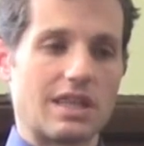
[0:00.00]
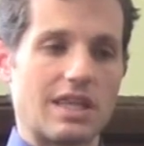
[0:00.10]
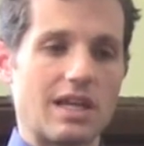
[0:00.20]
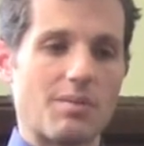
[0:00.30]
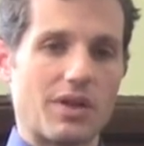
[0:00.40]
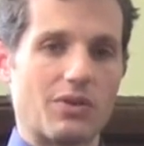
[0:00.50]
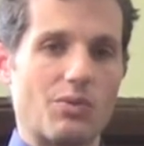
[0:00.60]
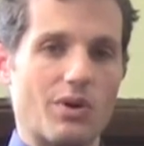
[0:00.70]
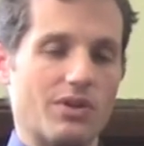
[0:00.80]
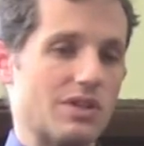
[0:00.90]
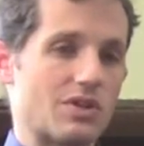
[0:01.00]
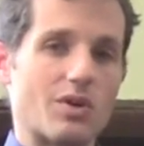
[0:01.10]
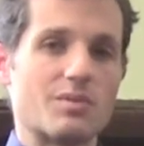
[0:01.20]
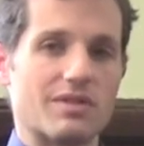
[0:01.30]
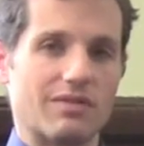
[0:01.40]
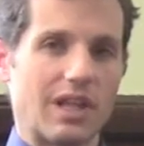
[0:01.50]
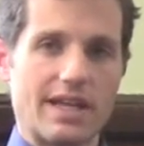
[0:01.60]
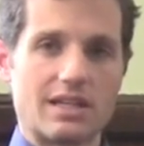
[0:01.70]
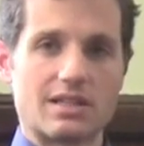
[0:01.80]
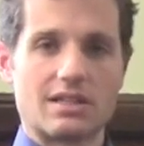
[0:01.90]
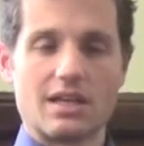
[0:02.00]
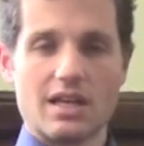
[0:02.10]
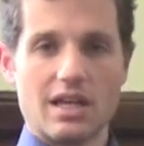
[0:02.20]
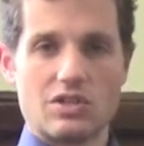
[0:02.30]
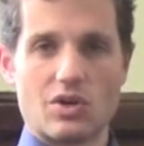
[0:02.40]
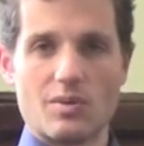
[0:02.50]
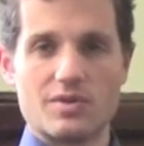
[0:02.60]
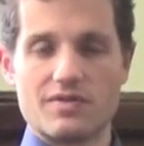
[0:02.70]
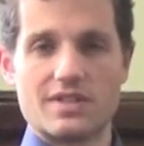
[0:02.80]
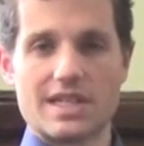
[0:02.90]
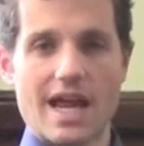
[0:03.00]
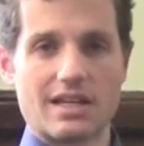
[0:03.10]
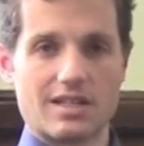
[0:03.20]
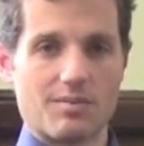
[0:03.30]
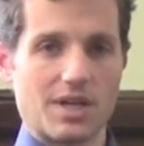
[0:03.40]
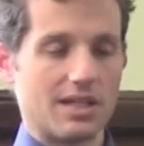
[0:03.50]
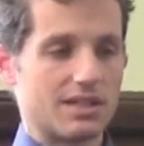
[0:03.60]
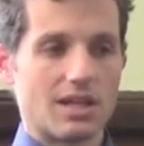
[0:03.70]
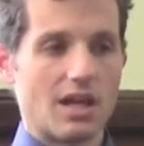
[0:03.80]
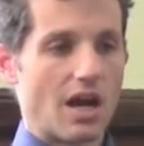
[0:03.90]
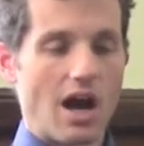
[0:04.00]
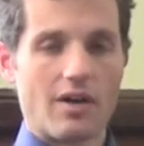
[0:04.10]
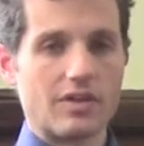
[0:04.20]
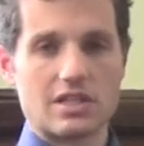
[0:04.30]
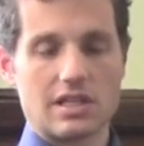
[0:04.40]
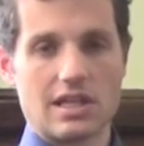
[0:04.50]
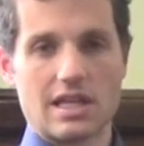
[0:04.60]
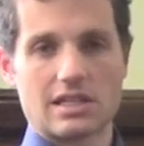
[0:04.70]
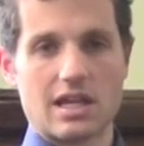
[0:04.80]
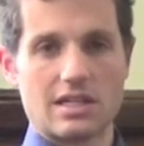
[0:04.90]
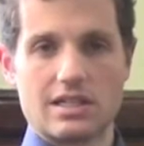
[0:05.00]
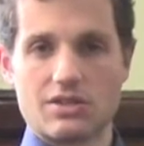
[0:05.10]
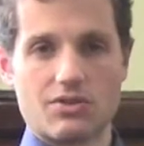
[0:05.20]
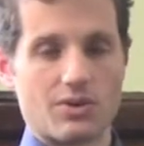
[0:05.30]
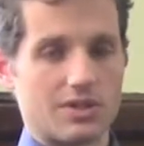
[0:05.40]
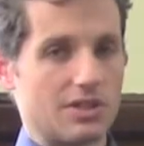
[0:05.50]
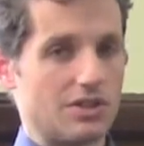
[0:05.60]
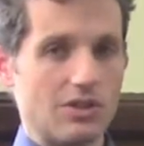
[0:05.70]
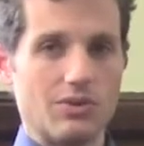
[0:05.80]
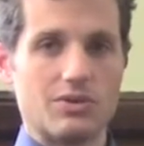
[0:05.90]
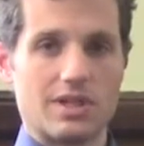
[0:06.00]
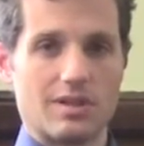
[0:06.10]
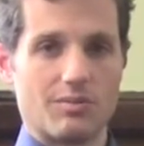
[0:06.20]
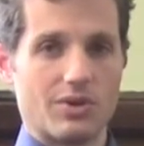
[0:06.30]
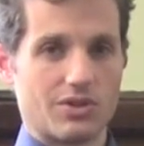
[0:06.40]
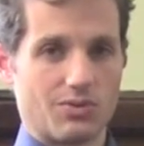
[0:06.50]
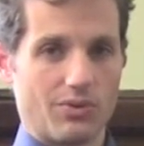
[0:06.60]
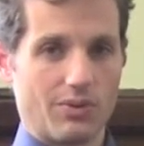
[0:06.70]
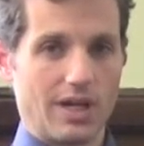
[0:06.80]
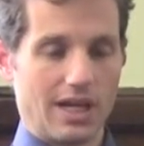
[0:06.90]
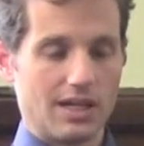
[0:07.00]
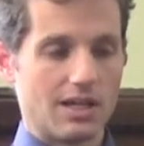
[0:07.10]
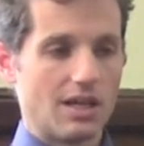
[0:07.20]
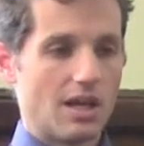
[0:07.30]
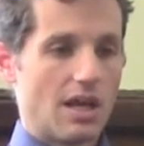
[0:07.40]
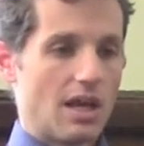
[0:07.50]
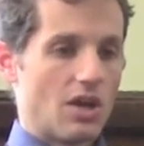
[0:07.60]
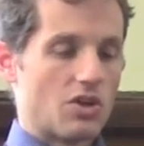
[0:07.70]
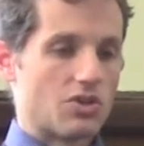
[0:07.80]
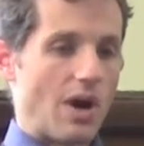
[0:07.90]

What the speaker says: It forces us to think about the world in terms of likes, in terms of status updates. Obviously, that's not discourse that's used in the books we're reading.